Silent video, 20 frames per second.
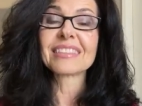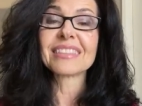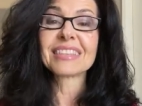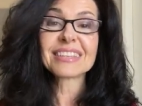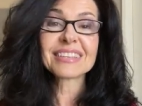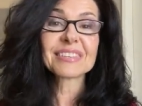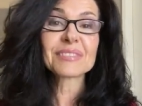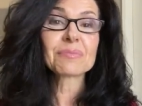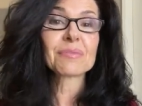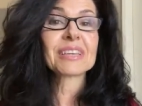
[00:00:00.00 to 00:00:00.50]

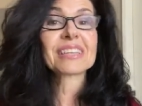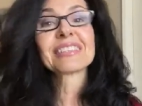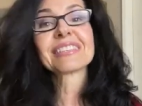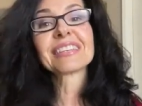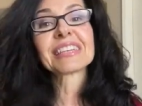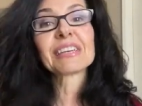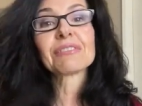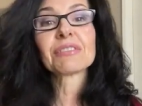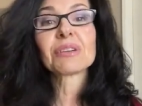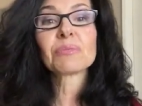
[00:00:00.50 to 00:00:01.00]
This
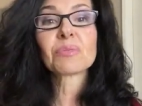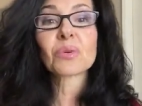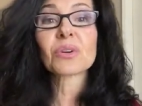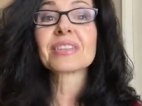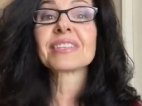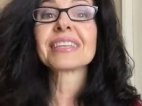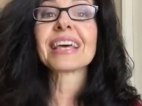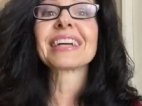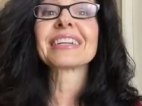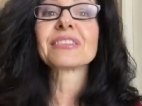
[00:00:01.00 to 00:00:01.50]
makes it even
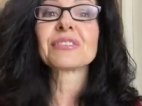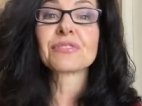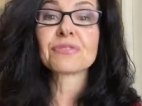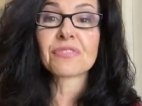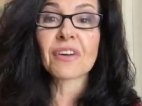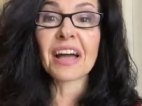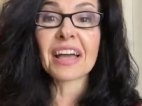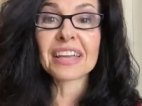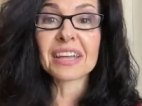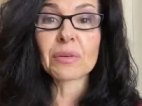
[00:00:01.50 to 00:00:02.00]
more
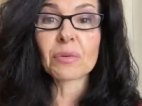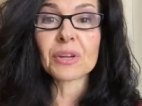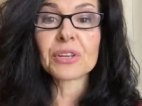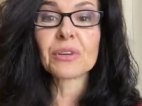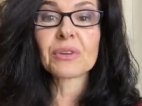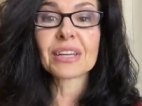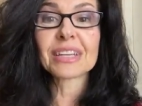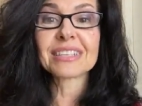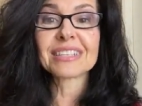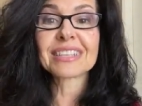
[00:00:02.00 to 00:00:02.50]
satisfying
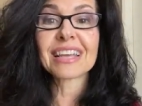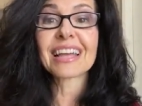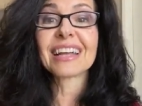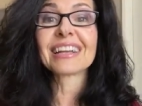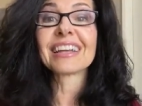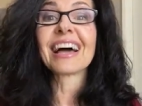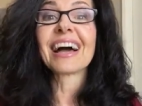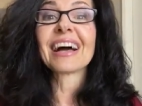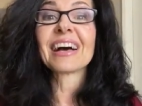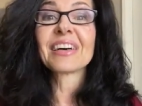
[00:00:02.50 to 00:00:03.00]
when you can
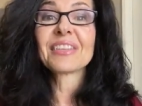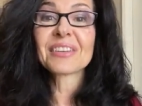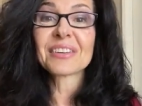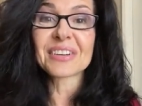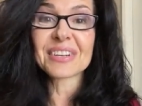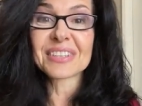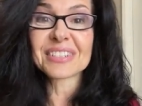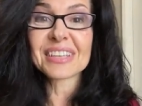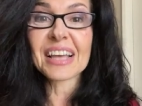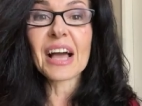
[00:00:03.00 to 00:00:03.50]
tell
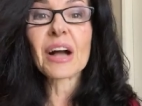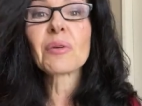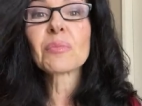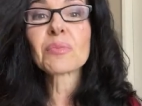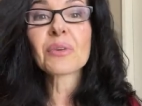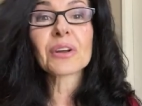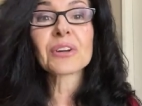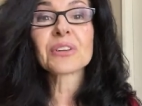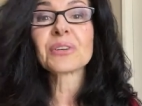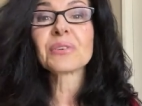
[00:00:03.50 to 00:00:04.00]
others
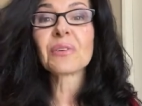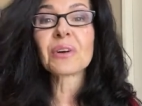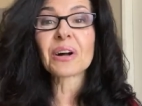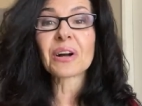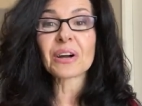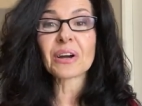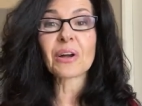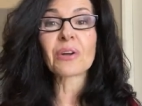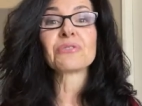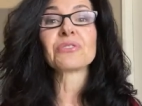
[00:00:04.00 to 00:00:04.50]
how proud you
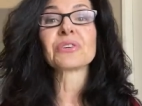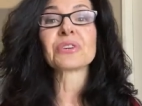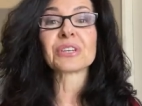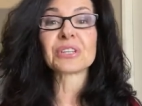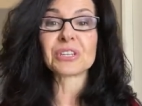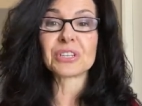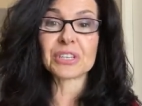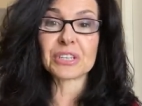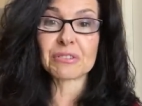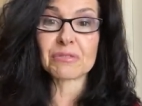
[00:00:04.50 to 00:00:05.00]
are of your
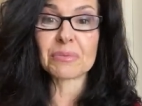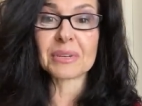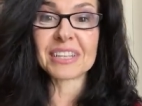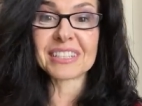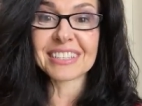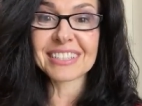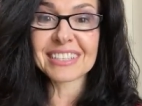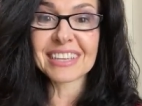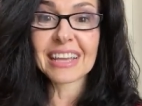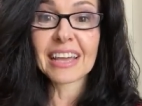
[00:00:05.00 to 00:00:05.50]

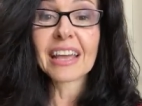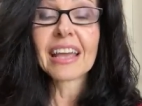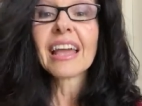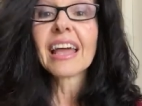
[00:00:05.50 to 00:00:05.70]
achievements.